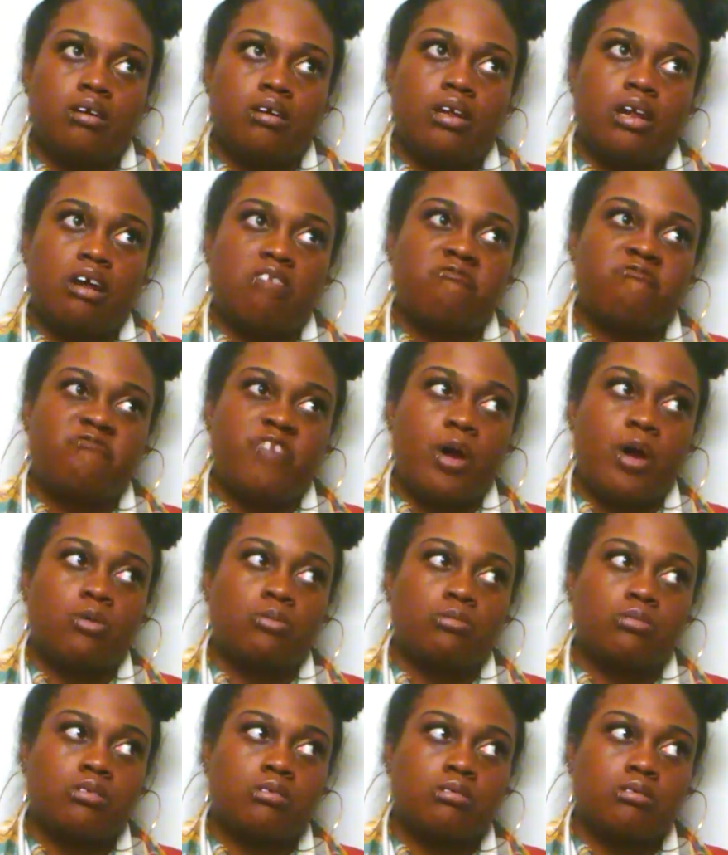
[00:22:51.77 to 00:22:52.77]
and I
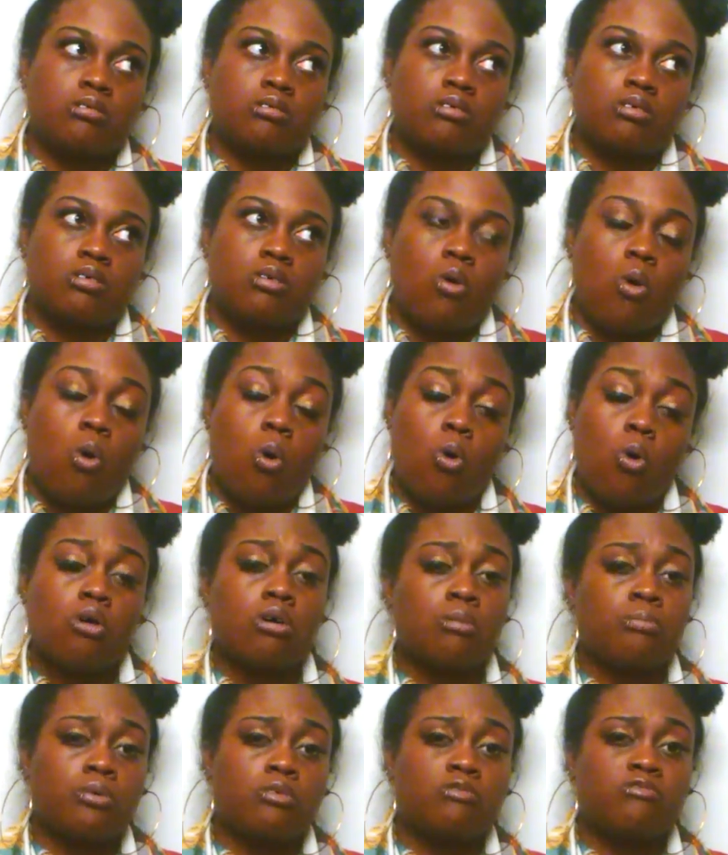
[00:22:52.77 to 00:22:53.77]
felt
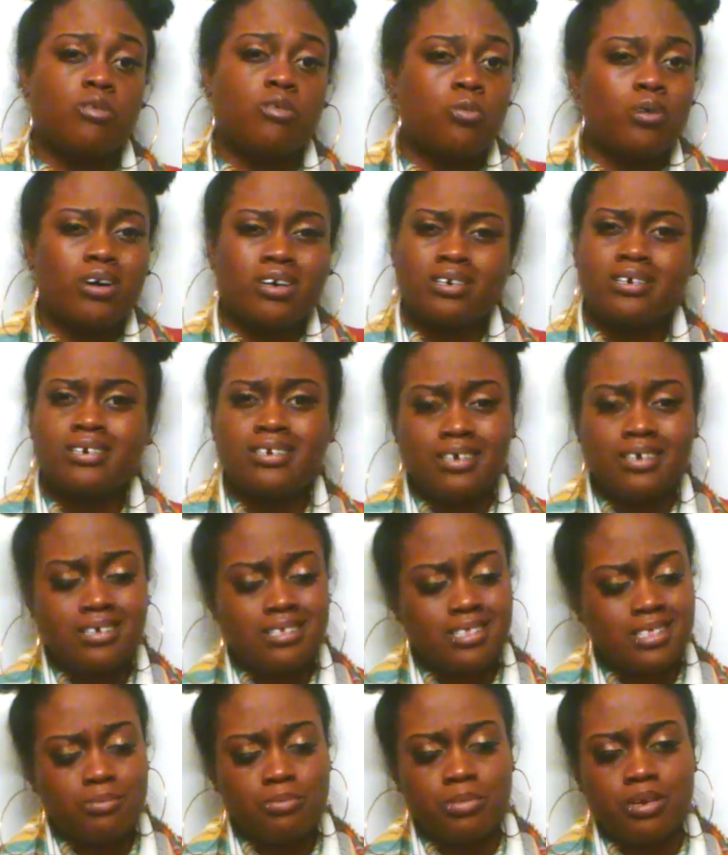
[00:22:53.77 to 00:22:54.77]
horrible for what he
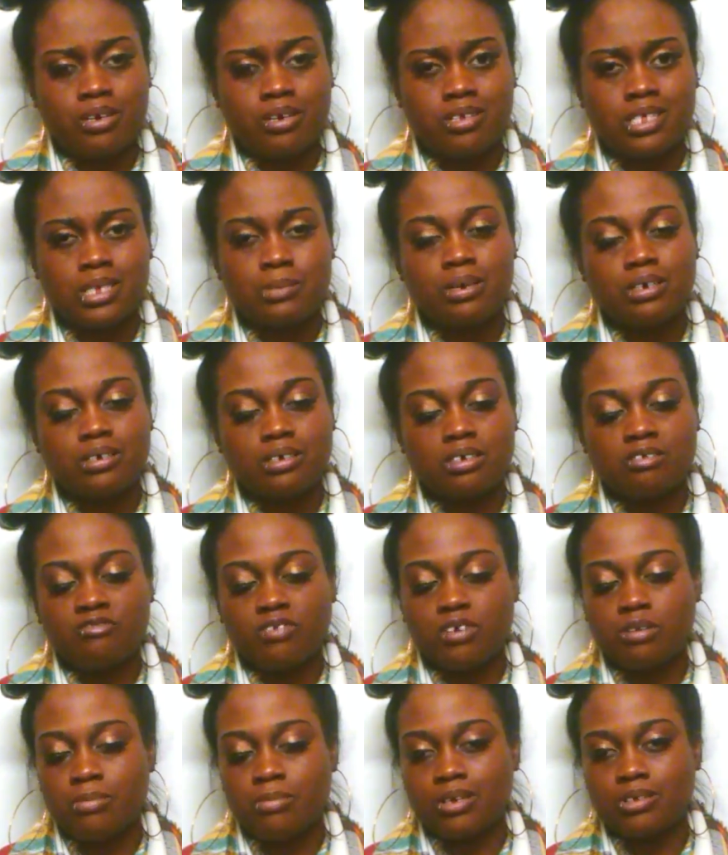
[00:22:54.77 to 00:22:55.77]
did to me, especially in
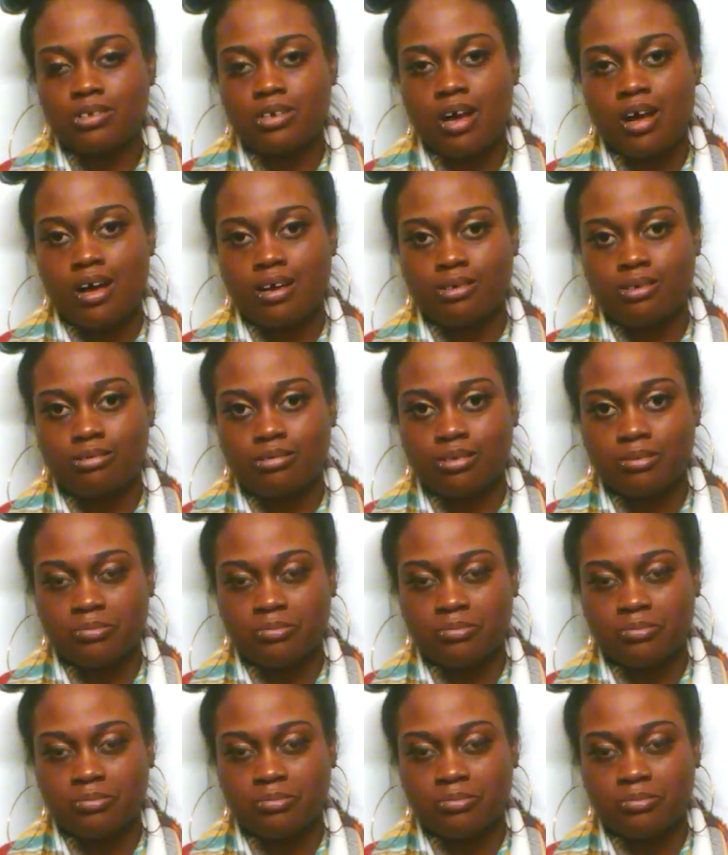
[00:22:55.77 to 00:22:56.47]
front of my child.